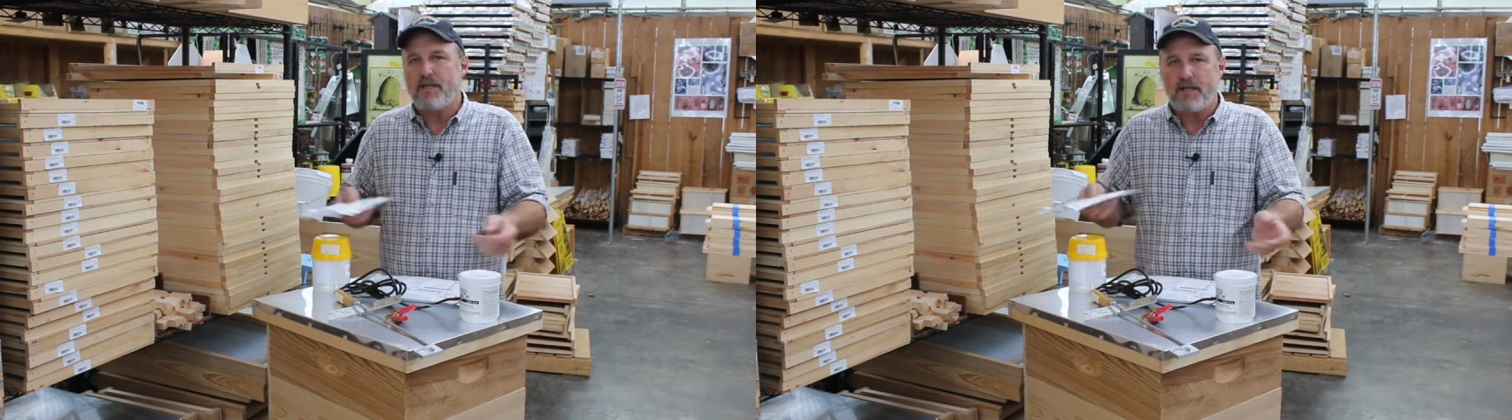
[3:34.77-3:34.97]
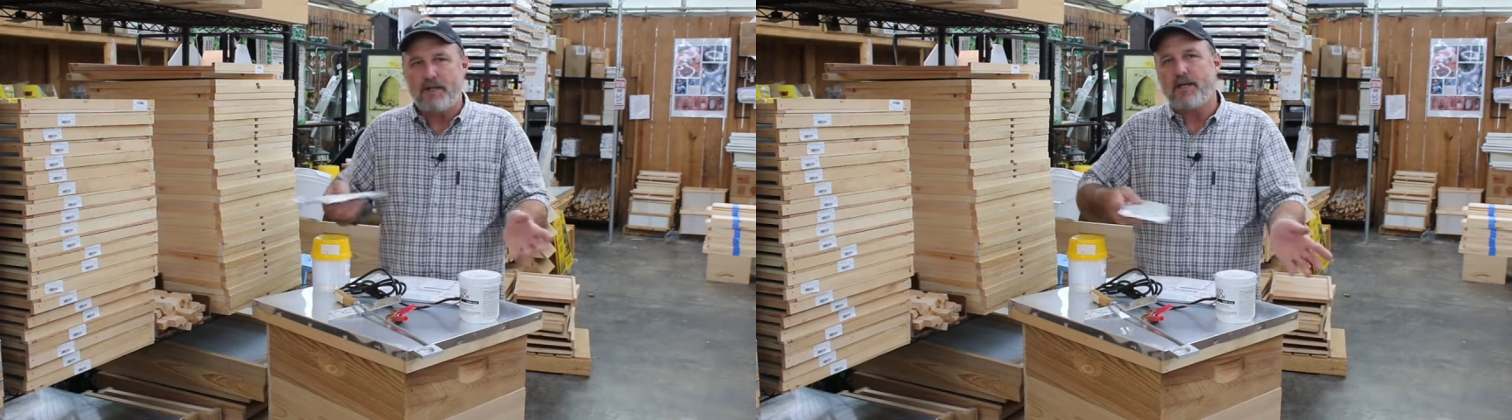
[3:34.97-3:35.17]

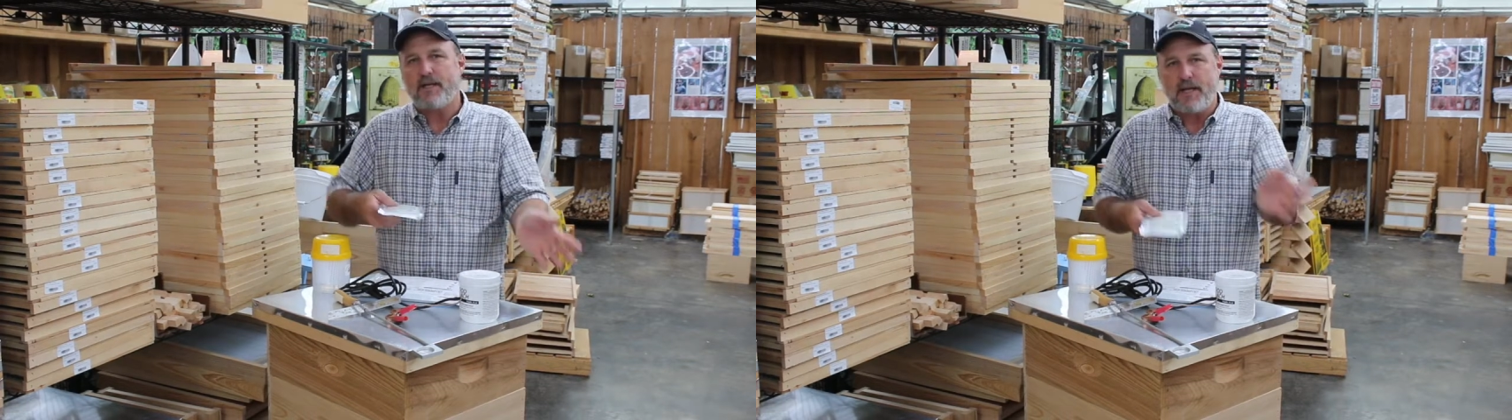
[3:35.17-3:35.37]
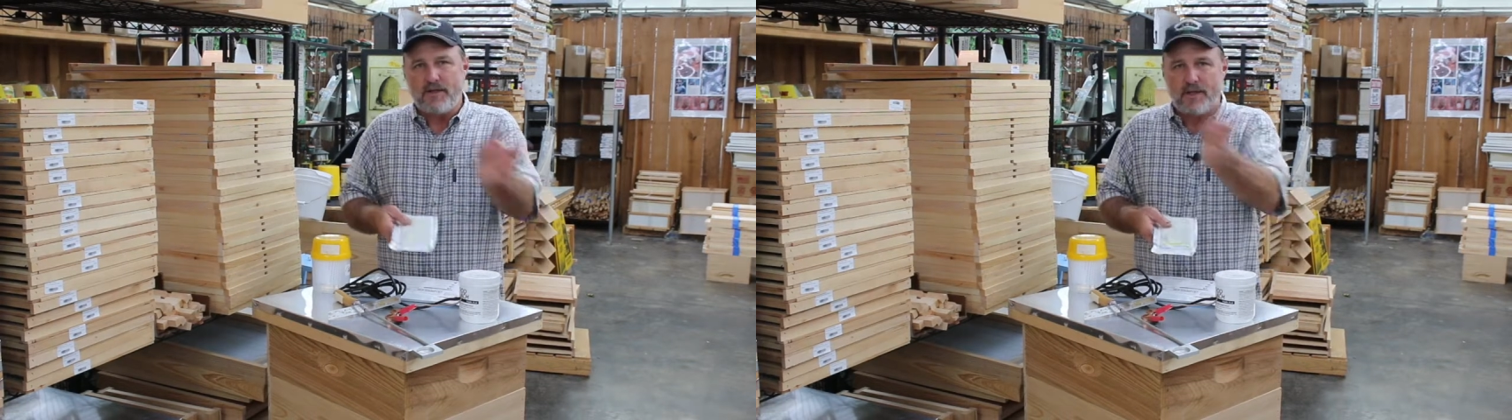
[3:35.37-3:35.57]
and
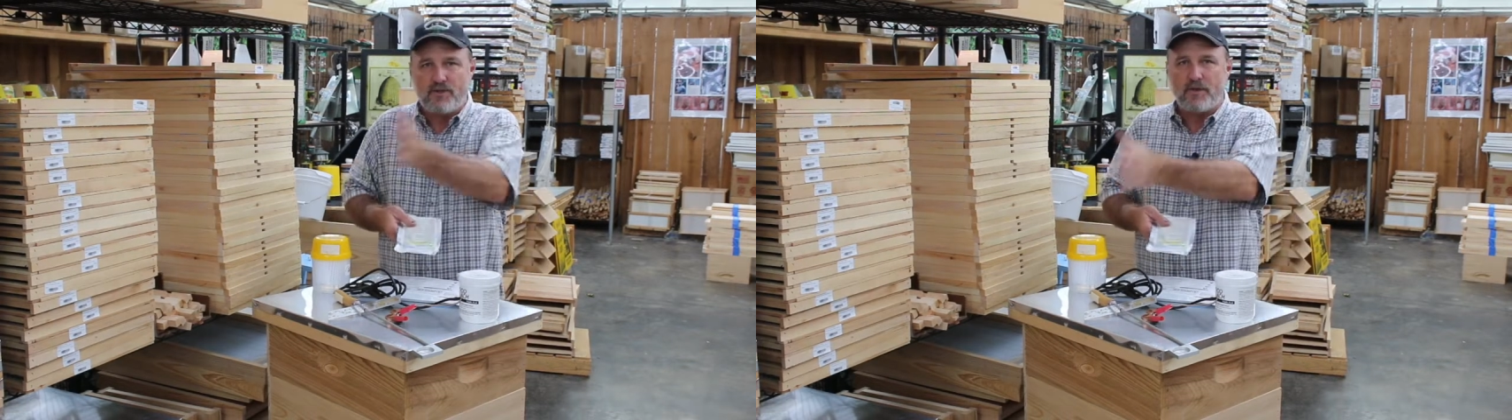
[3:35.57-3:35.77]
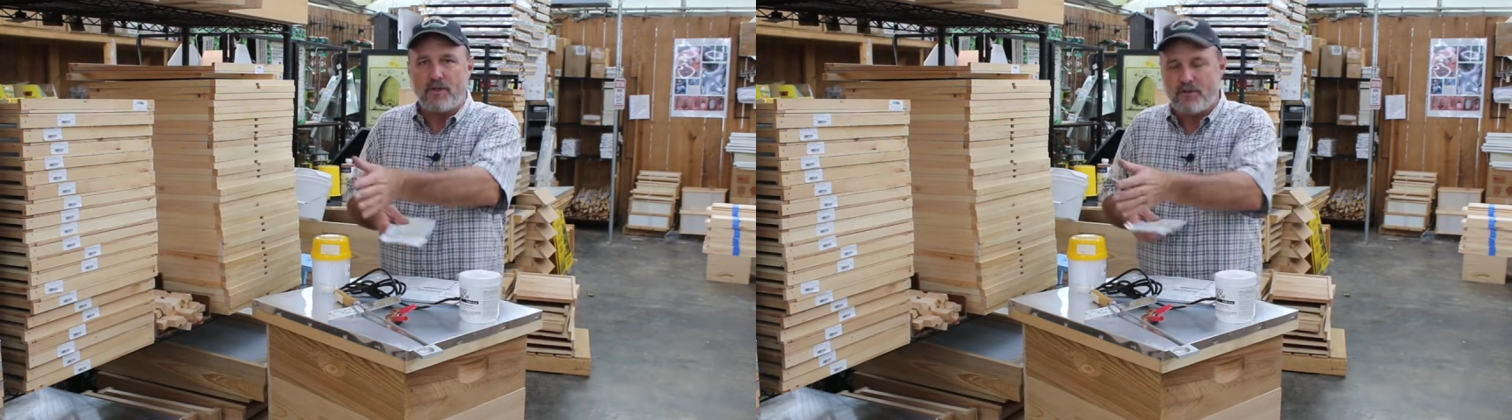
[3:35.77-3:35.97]
then
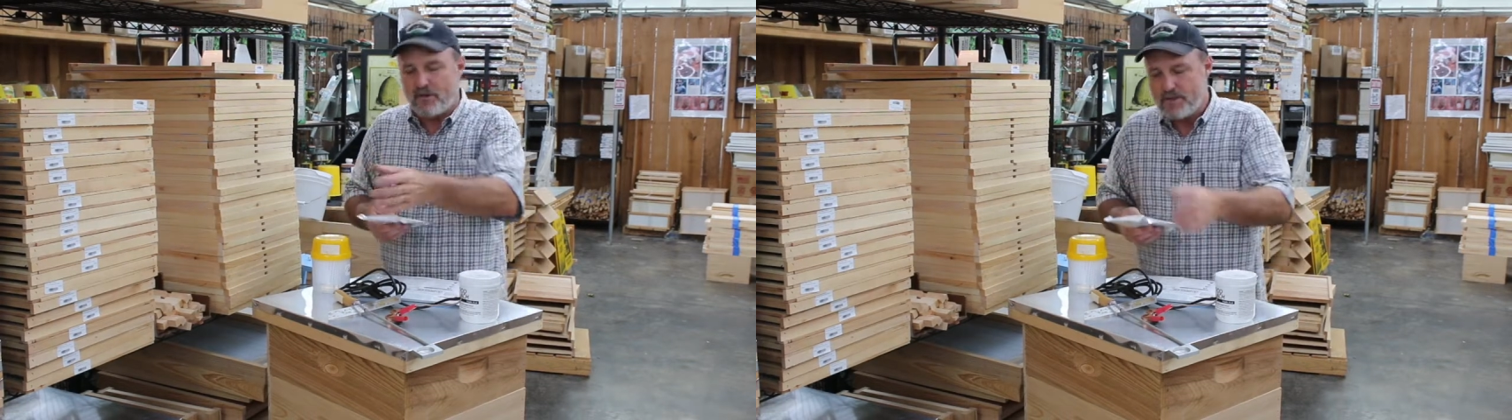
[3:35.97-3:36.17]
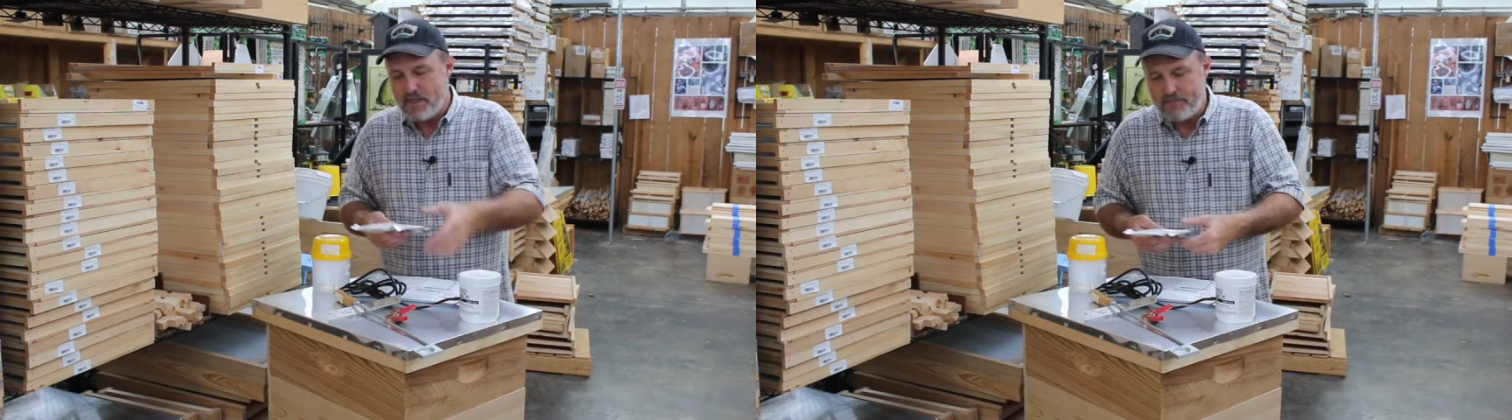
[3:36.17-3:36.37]
treat a
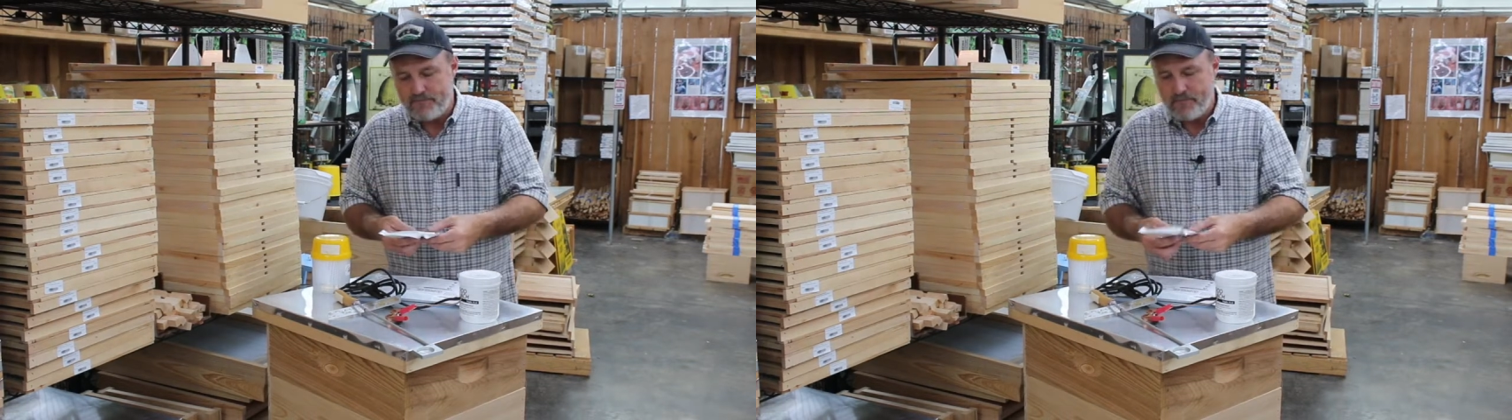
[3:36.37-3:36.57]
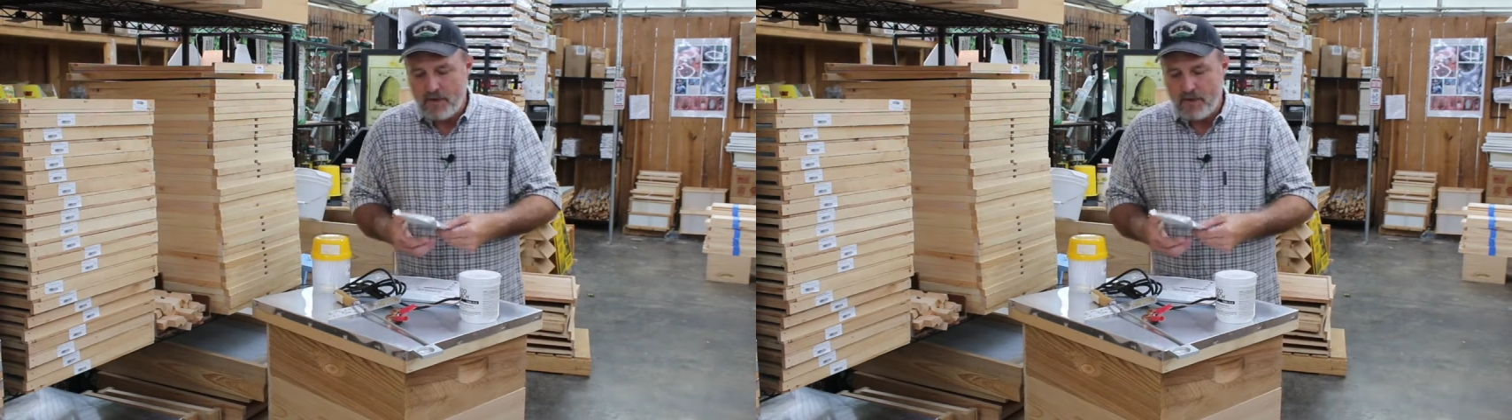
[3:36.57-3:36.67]
3rd time.